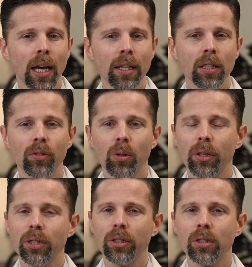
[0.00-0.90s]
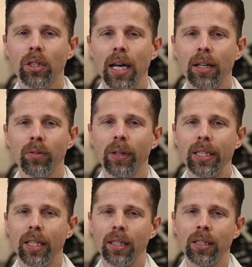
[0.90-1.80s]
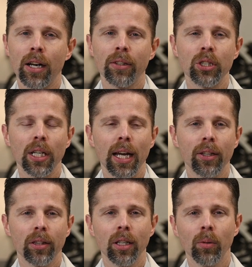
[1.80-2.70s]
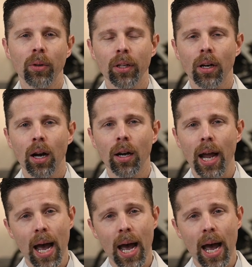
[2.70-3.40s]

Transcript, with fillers: And then of course, there's a lot of great technology out there where there are